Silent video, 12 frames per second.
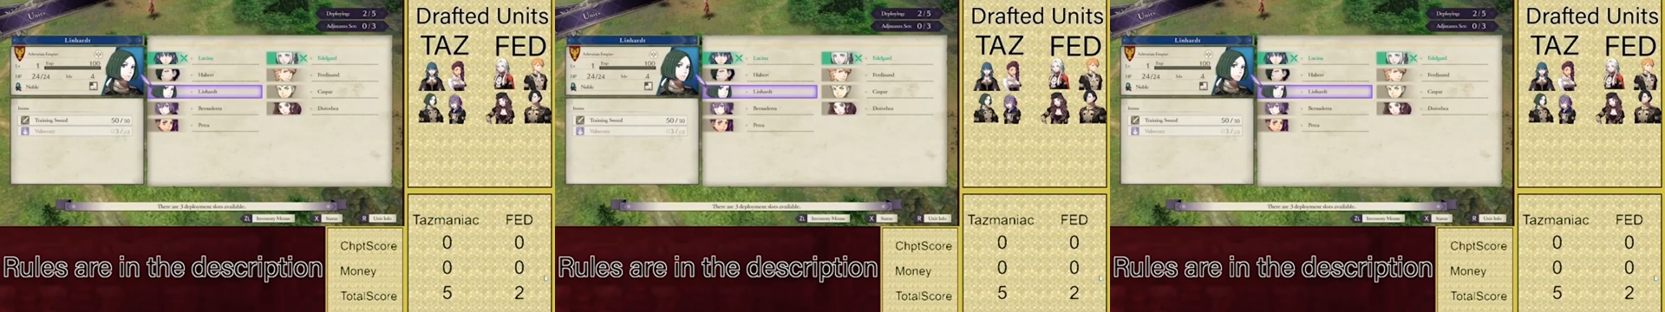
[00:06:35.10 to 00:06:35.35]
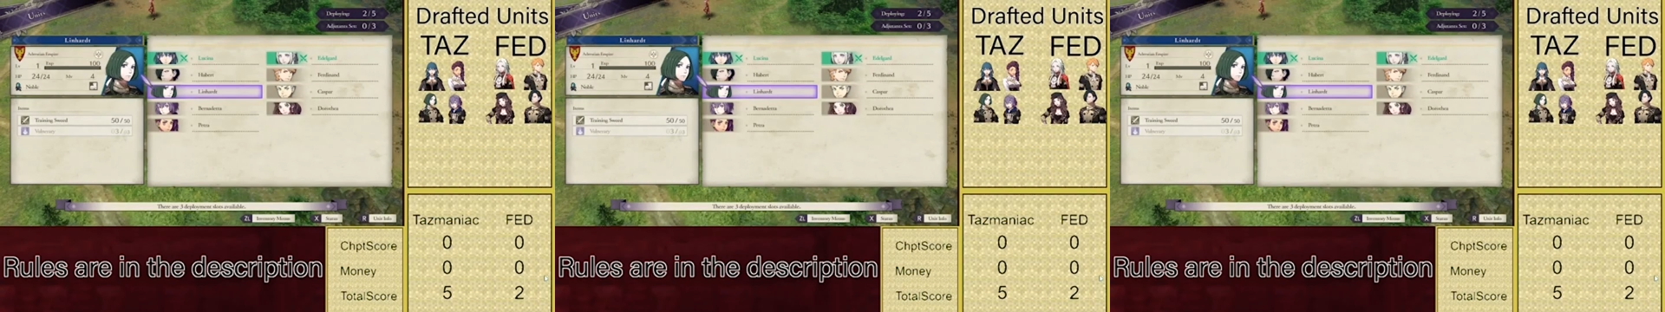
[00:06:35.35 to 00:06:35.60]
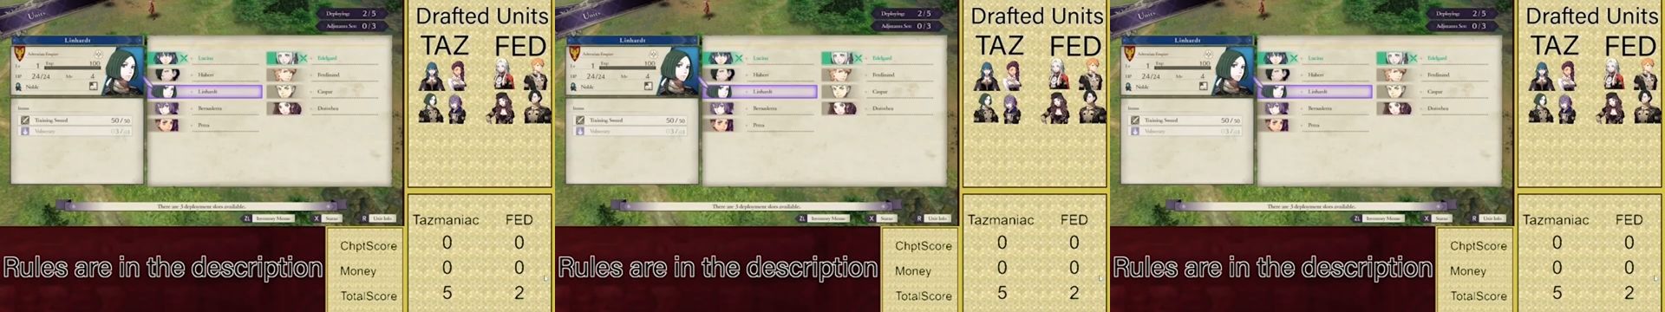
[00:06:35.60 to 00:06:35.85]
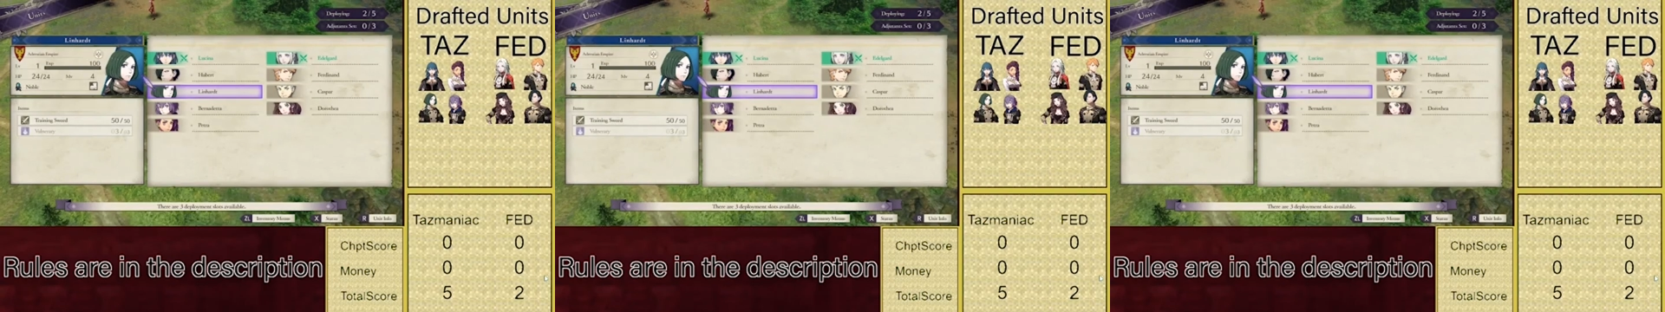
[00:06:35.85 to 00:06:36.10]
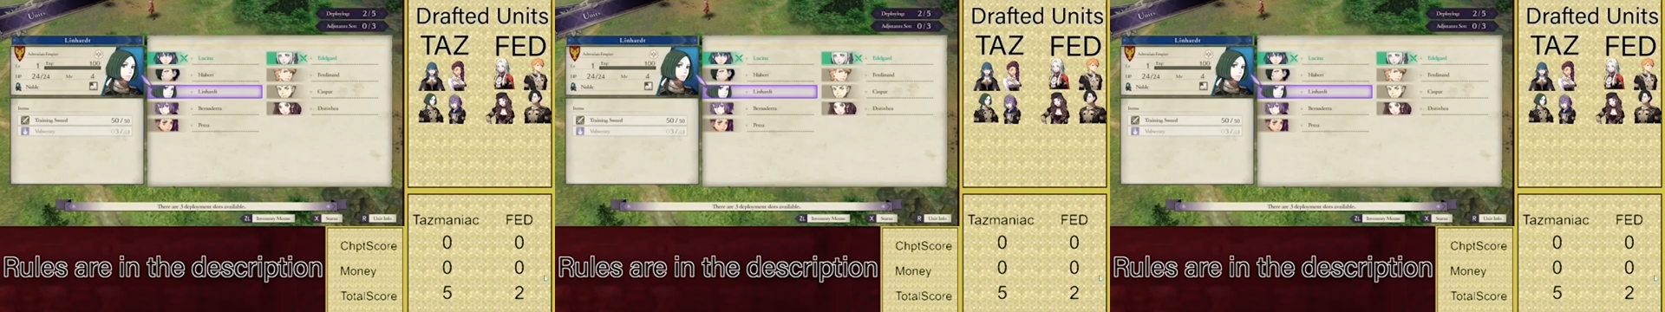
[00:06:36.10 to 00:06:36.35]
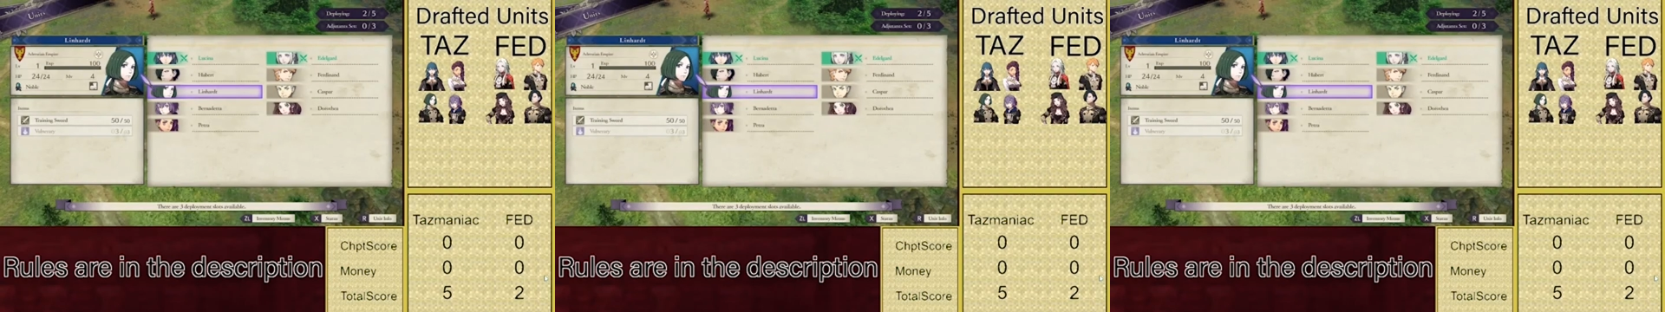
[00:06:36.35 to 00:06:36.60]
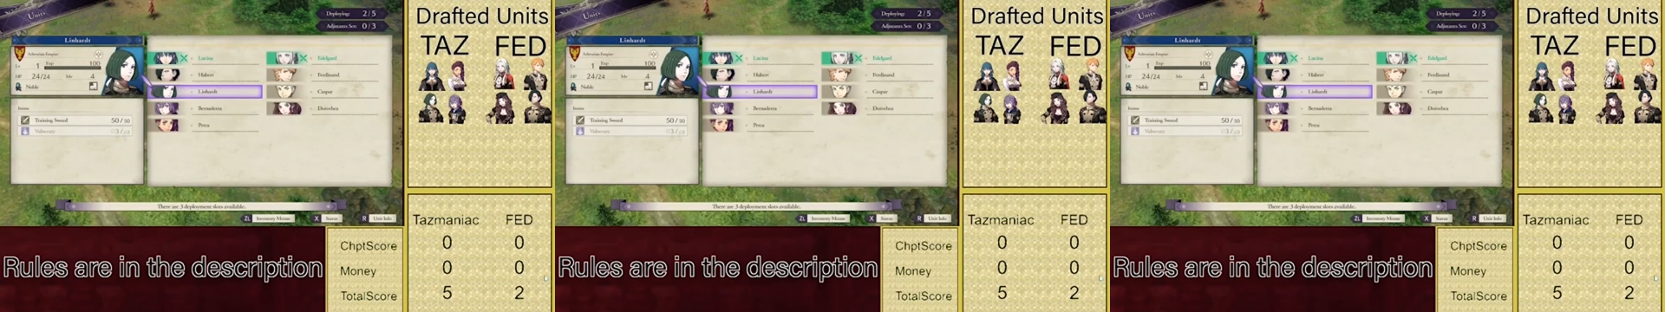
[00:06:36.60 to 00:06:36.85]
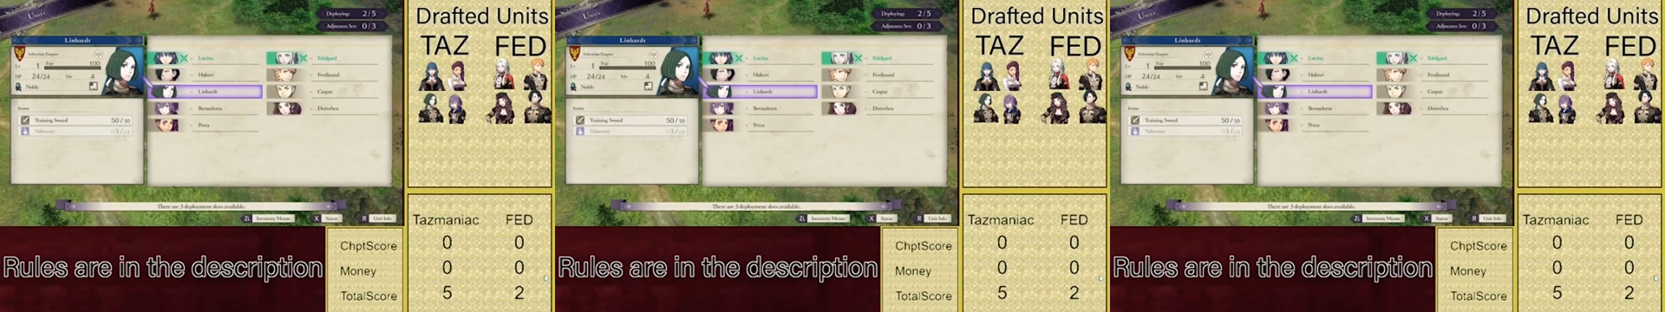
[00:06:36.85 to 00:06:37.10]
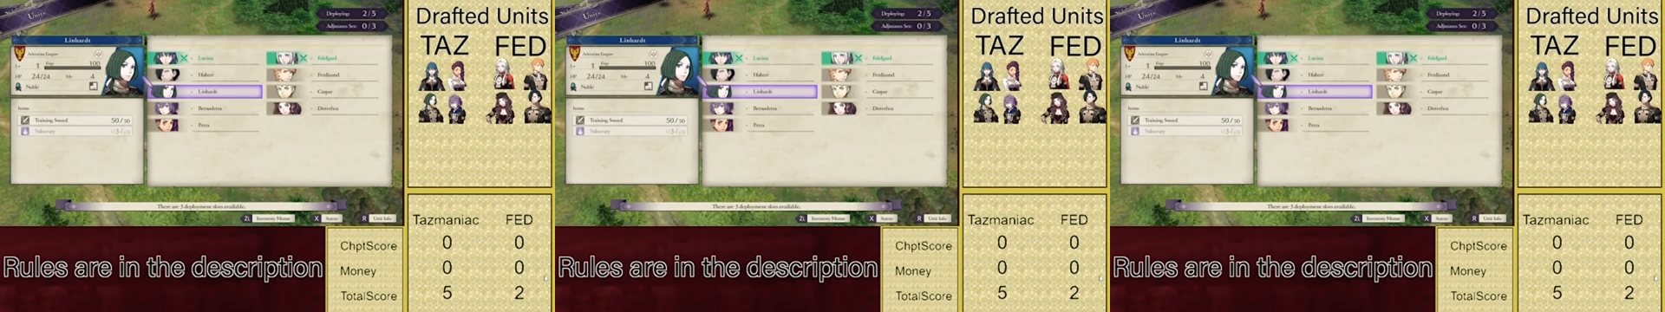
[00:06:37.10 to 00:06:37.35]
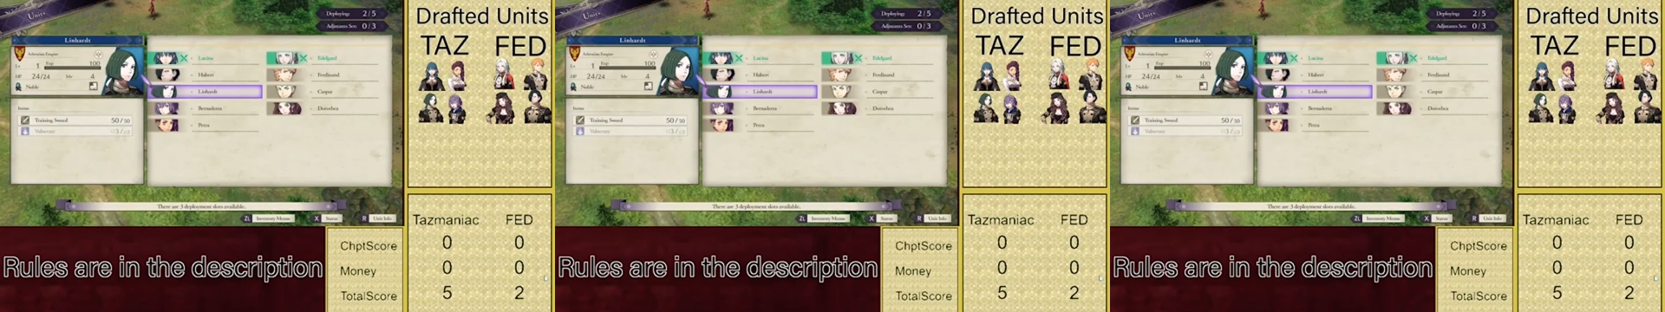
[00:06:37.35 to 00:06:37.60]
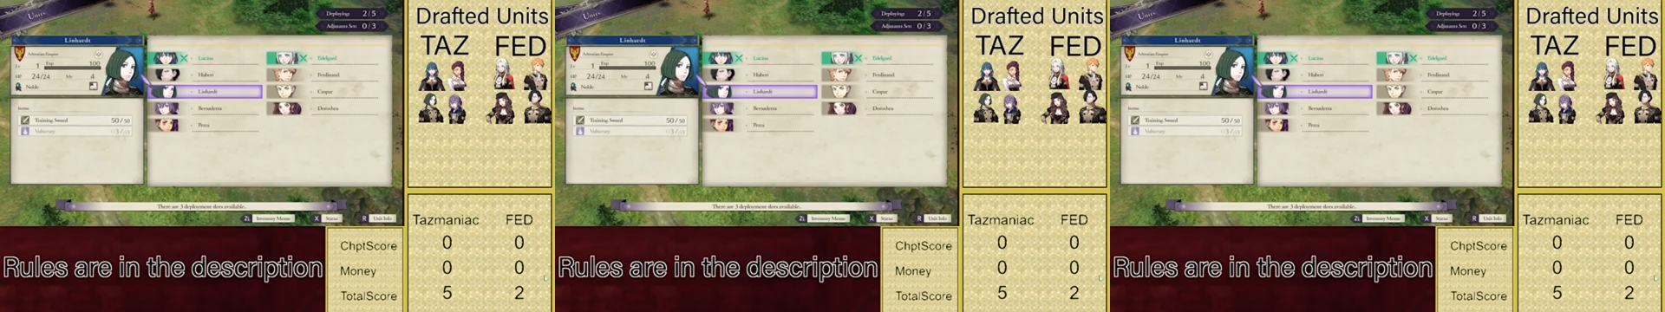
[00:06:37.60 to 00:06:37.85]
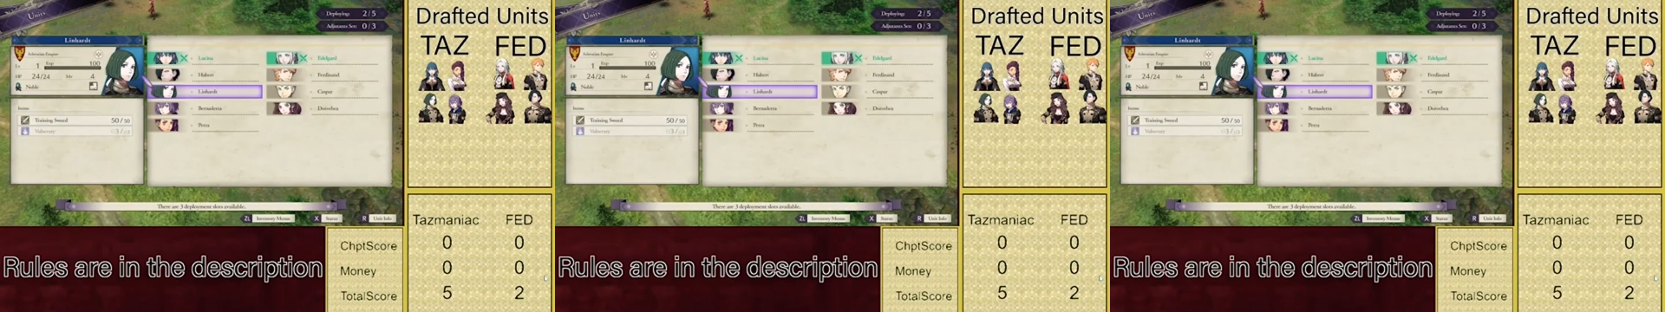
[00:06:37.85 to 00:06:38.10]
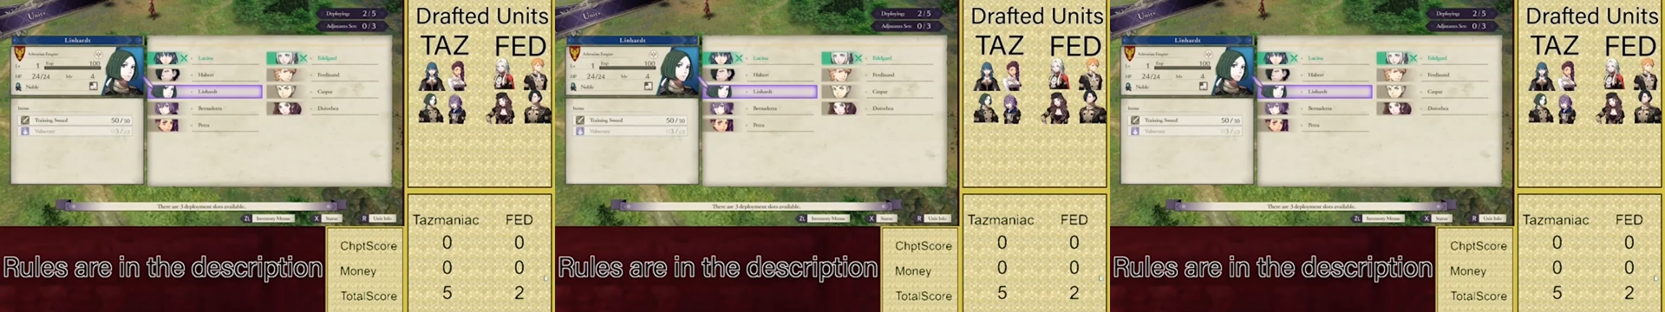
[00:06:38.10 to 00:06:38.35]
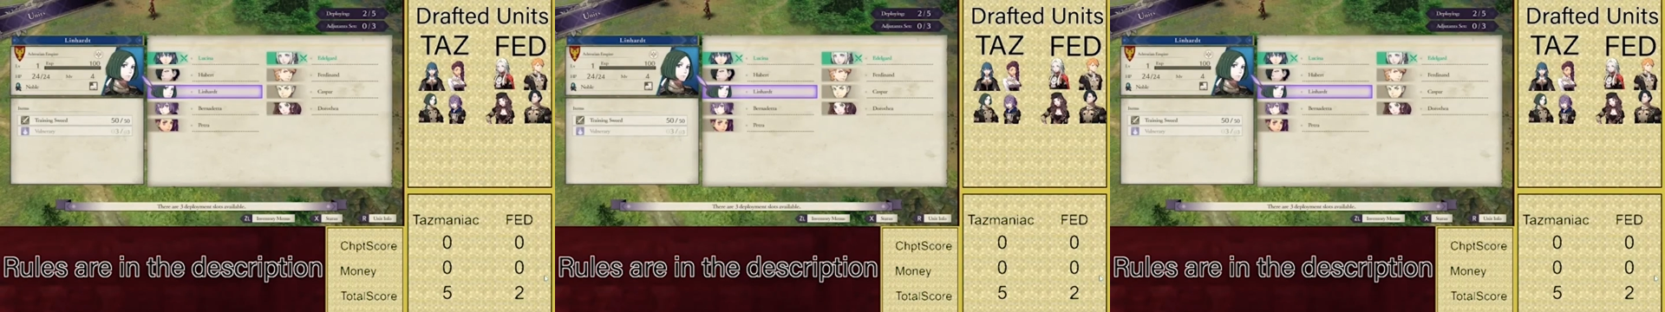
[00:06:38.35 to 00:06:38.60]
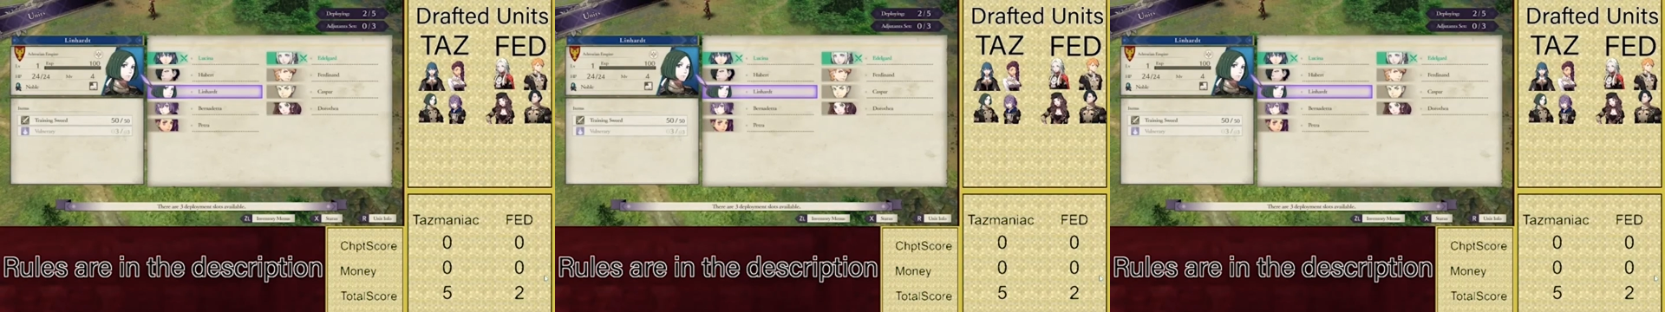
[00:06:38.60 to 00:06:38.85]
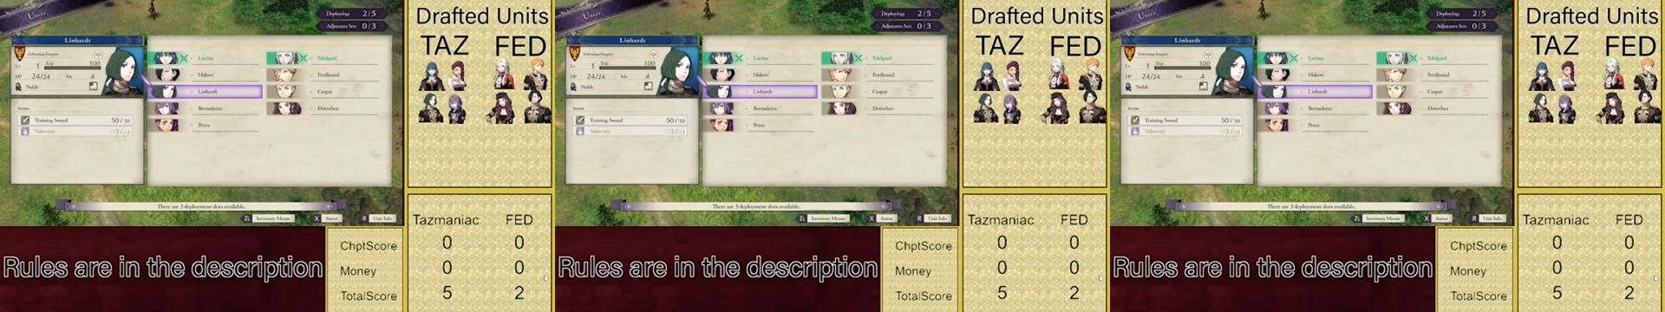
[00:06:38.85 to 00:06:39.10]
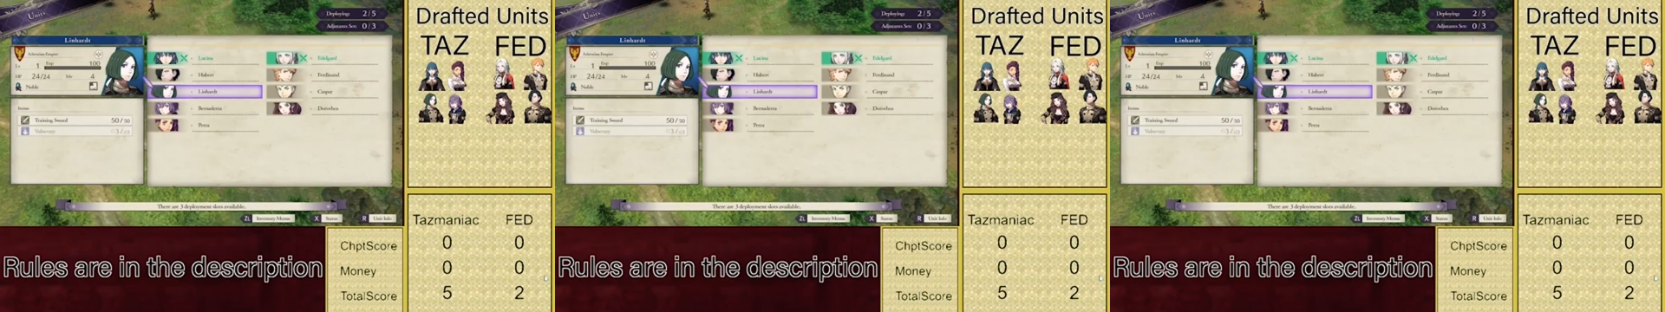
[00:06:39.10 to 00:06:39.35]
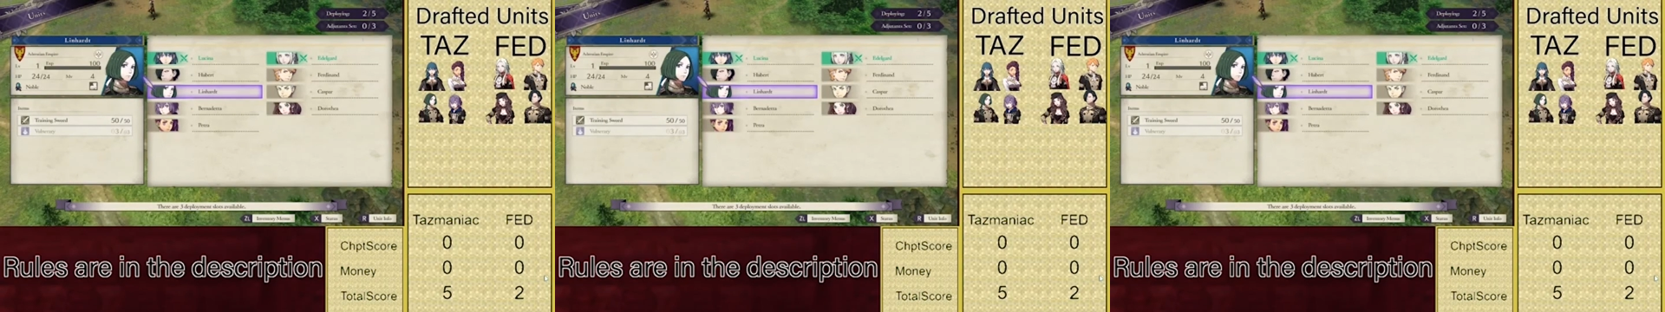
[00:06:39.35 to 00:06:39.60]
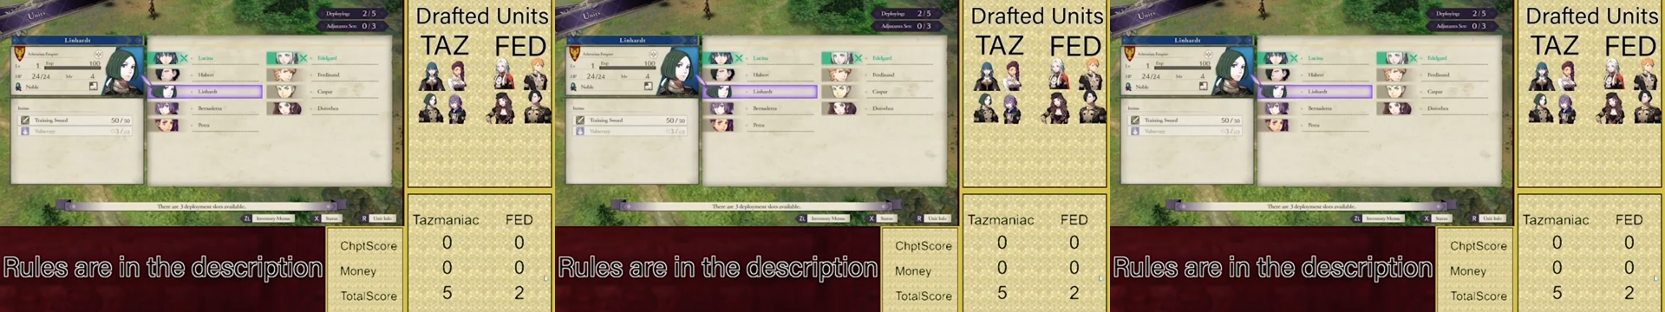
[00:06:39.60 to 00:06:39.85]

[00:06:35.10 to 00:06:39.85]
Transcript: Nobody's mouth can be seen.